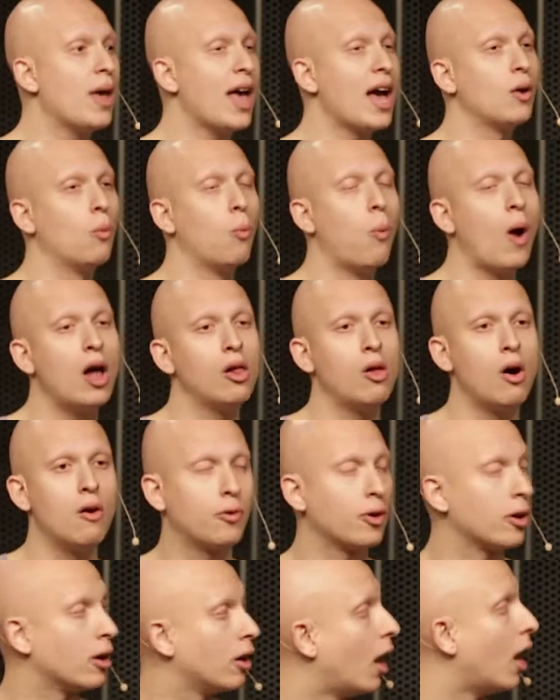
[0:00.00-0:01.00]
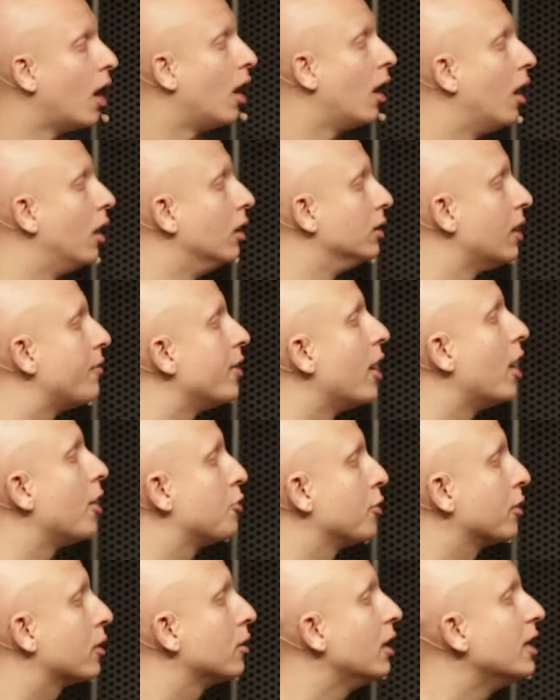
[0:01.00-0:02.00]
we had well over
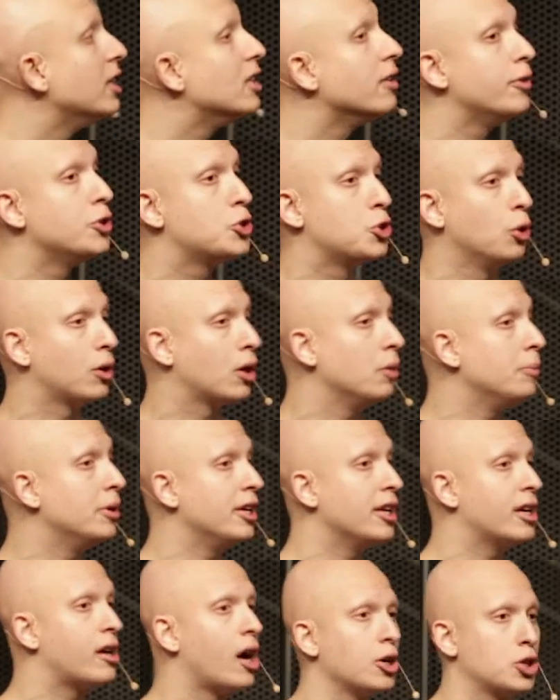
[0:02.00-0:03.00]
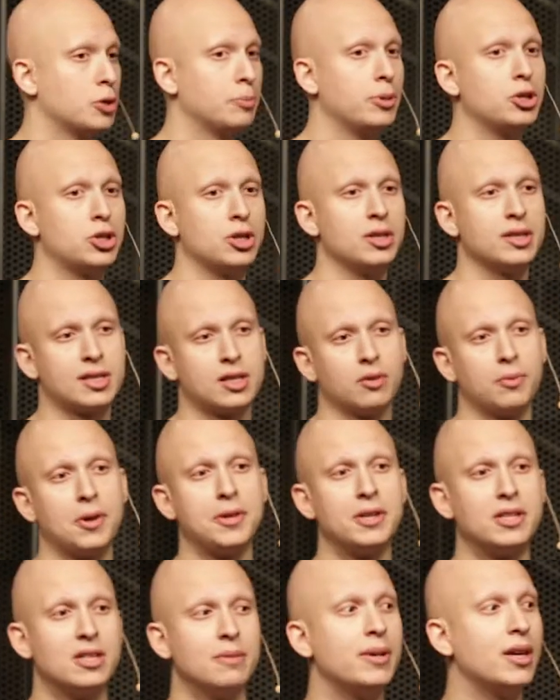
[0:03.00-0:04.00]
1,100 individual community contributions to
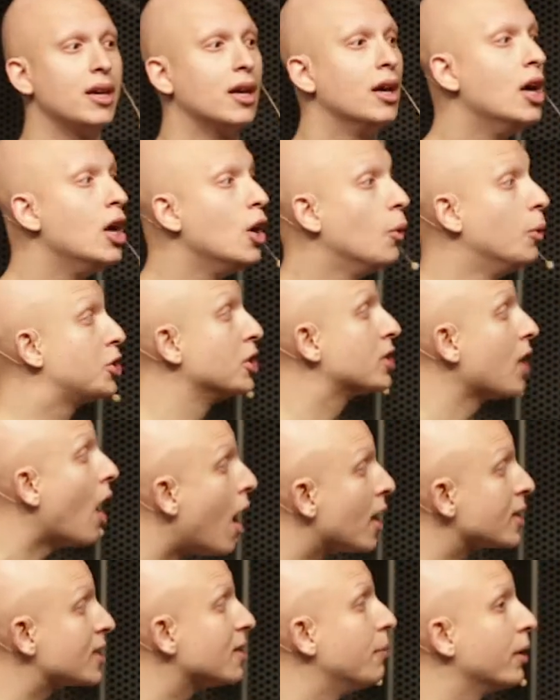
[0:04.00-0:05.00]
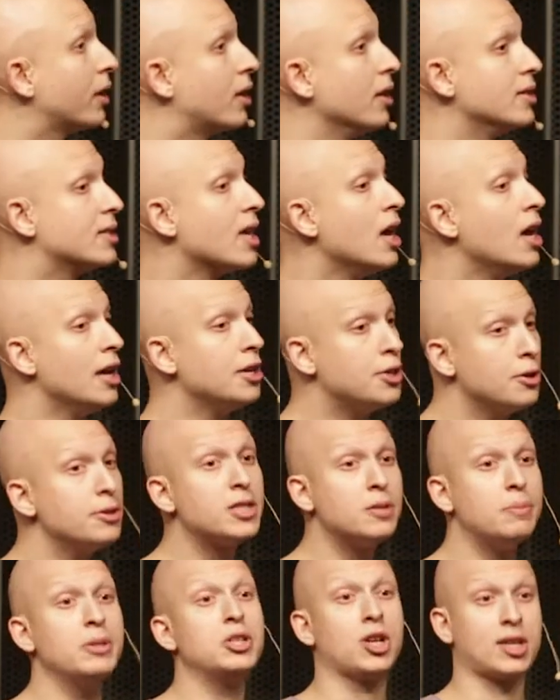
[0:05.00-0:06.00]
RethinkDB, which is awesome because it
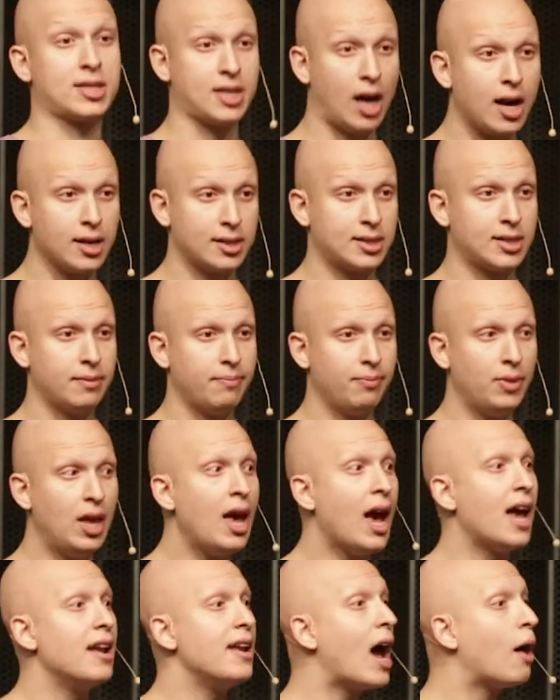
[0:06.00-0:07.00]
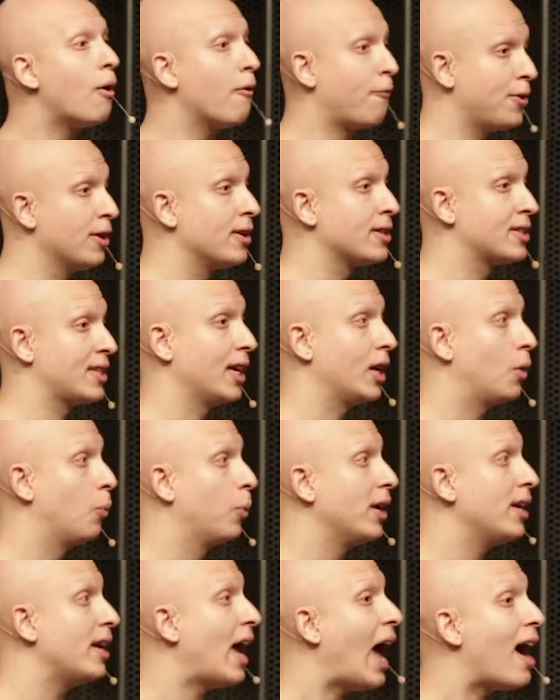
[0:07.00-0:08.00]
used to be just us. And now it feels like
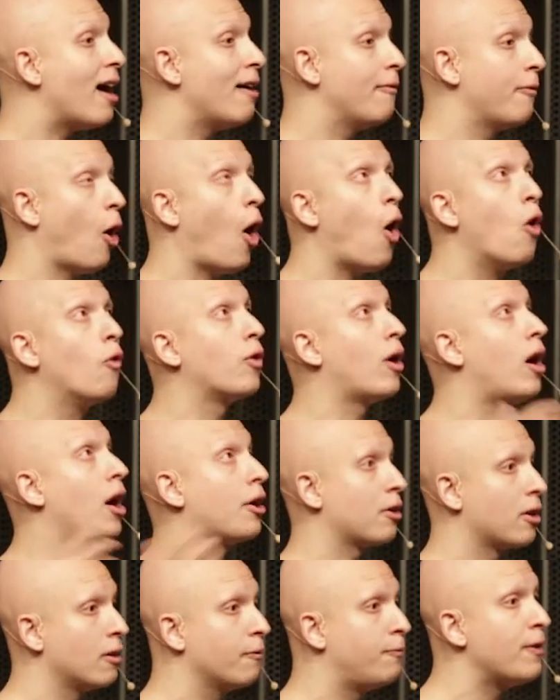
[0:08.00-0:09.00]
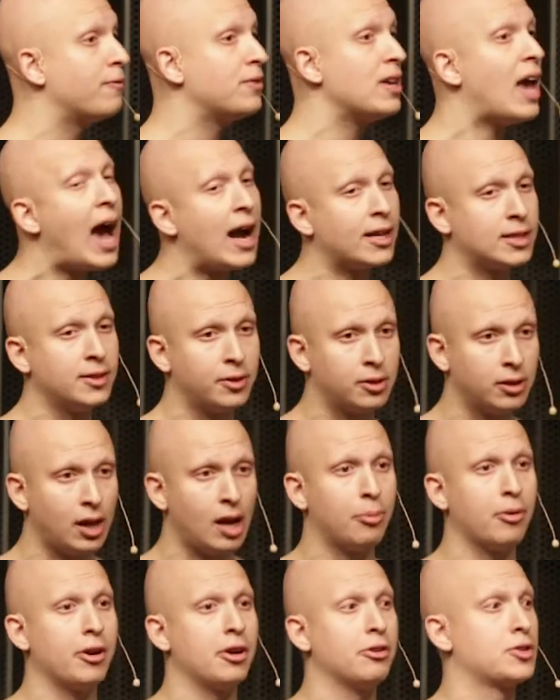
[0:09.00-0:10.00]
we have over 150 active
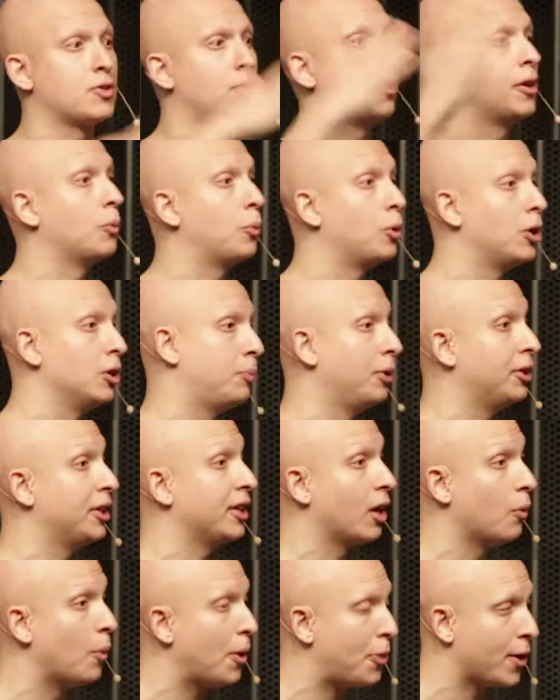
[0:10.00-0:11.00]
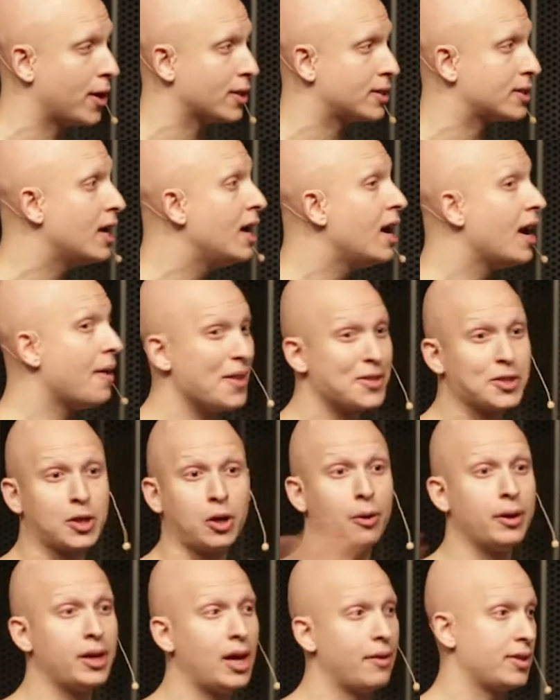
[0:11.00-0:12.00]
collaborators around the world building it with us, and that's
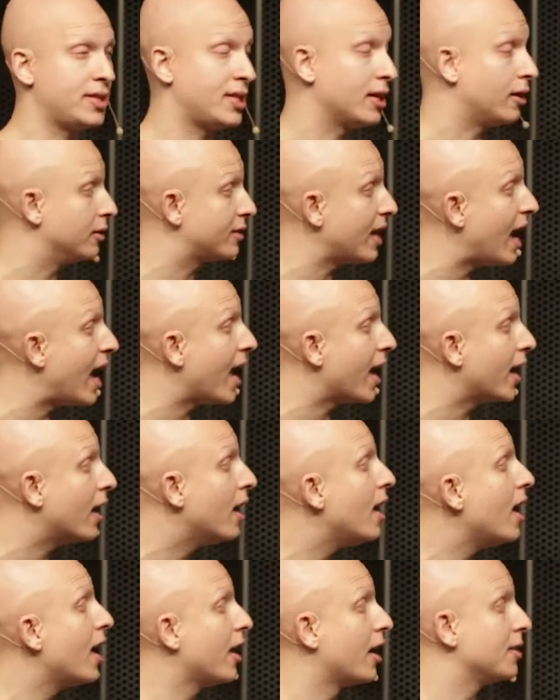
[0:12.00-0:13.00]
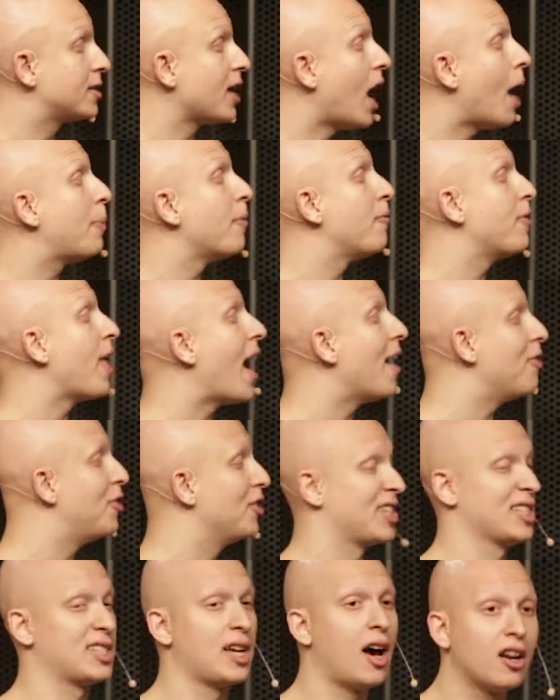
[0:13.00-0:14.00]
growing every single day. And on top of
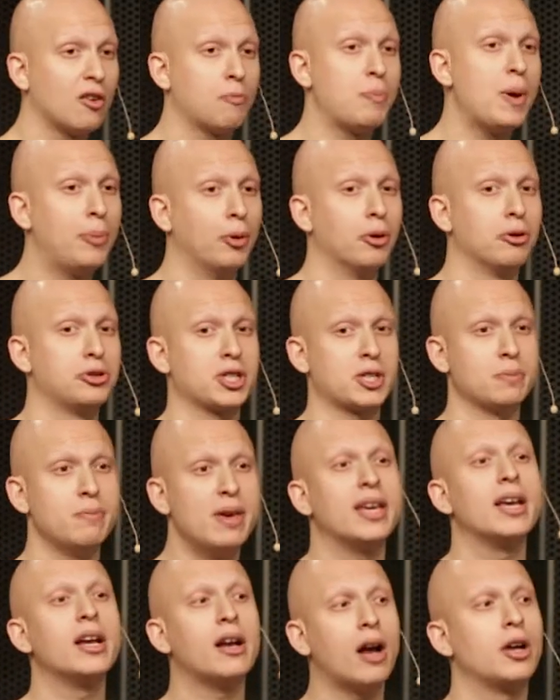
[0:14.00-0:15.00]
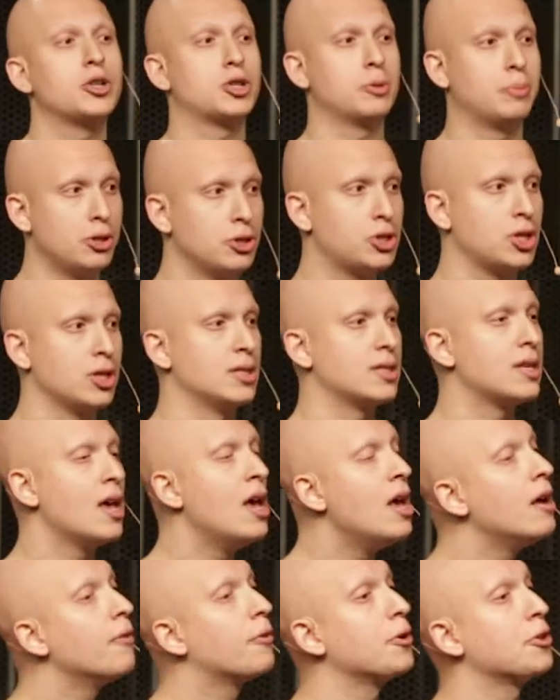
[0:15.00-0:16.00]
that, there's a ton of people who are just making contributions
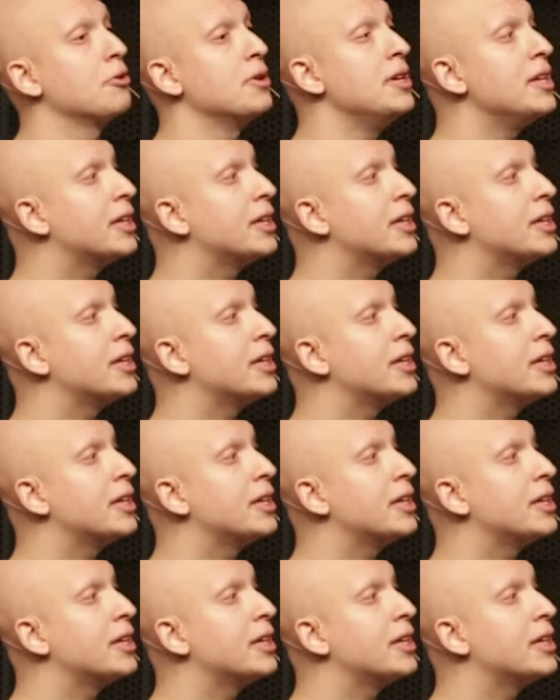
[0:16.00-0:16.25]
for their